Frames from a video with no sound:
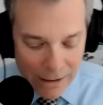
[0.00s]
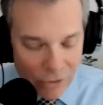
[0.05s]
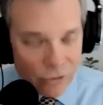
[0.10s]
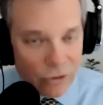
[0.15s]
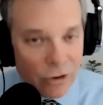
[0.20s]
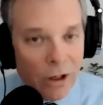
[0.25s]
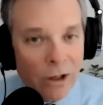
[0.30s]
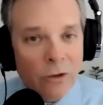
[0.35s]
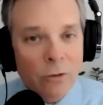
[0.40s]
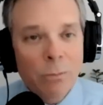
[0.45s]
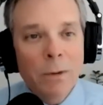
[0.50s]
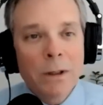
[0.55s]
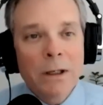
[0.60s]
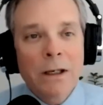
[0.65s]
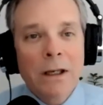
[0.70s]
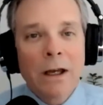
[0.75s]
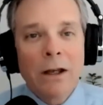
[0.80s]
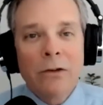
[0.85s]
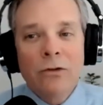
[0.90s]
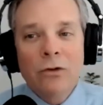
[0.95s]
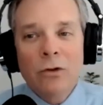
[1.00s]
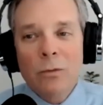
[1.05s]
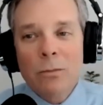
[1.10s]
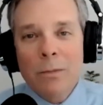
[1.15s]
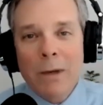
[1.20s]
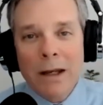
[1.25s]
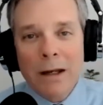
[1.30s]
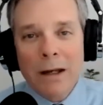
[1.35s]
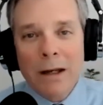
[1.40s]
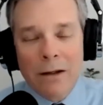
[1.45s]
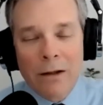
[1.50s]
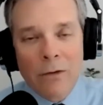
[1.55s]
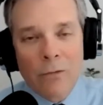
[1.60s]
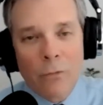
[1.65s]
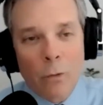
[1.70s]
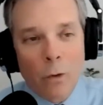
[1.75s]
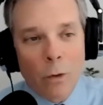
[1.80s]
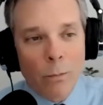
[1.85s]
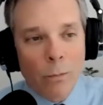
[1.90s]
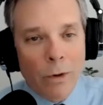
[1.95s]
Just because you made it in the
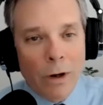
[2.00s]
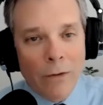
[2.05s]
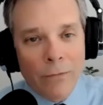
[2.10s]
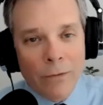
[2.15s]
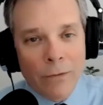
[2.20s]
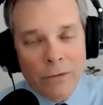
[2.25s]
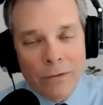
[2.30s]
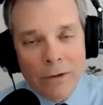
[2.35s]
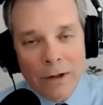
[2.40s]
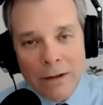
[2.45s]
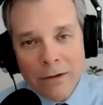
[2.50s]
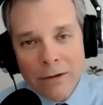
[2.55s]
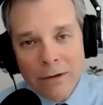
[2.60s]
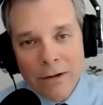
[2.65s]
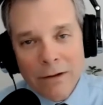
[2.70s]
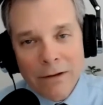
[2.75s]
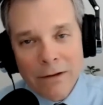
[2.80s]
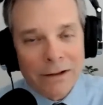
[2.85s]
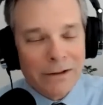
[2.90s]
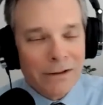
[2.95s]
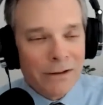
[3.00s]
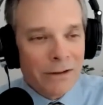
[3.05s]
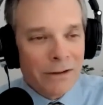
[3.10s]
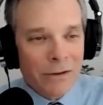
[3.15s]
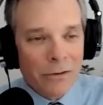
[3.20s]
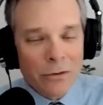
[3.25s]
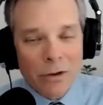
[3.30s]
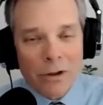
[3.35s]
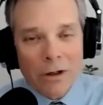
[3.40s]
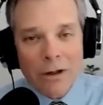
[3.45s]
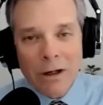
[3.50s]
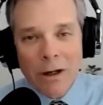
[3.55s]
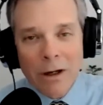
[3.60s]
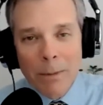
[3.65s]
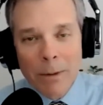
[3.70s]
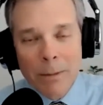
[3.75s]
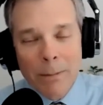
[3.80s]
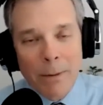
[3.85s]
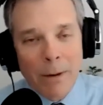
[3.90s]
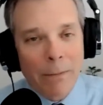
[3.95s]
for-profit sector and you took a
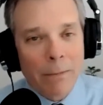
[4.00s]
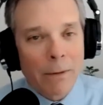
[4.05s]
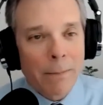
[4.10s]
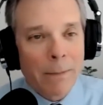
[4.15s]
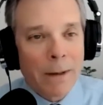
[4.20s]
company public,